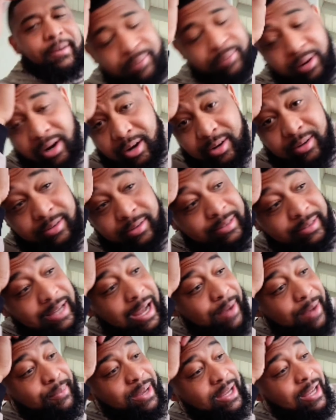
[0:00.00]
Bro,
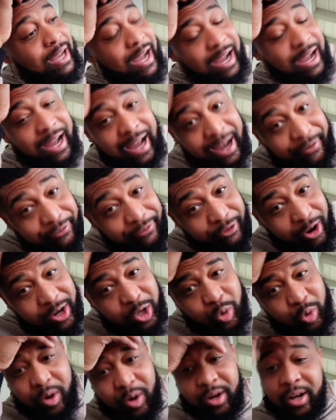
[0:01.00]
I mean, how far
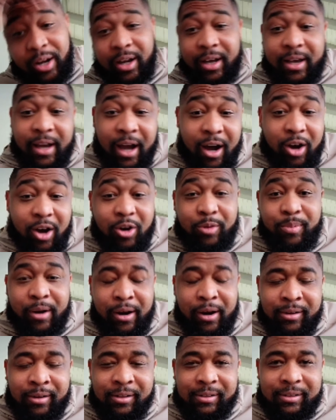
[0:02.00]
you want to go,
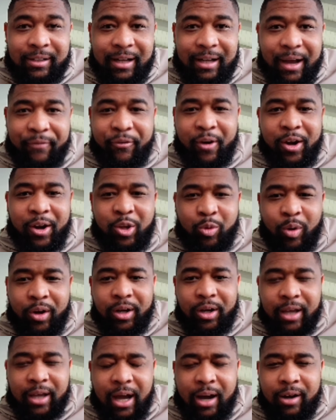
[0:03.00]
bro? How far you
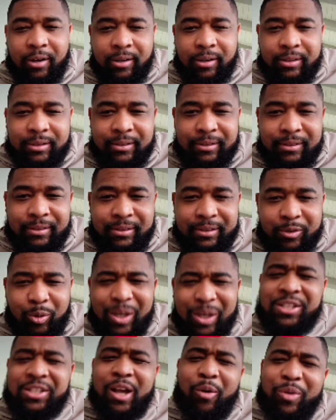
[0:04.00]
want to go?
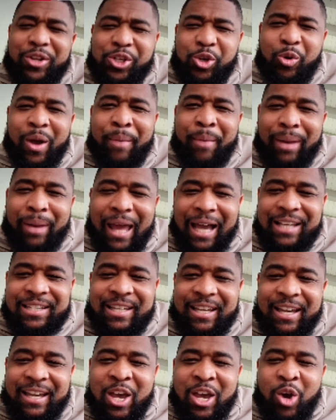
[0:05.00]
What's up with you and
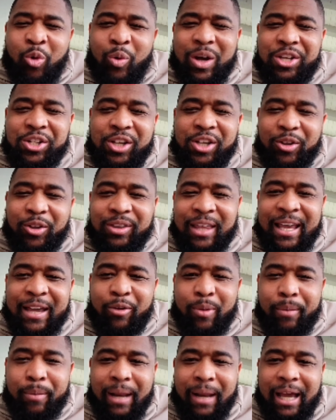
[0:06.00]
Blexit? What's your
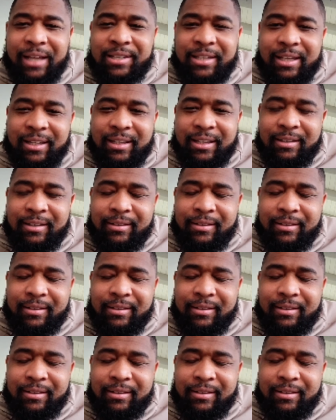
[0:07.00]
thing with Blexit?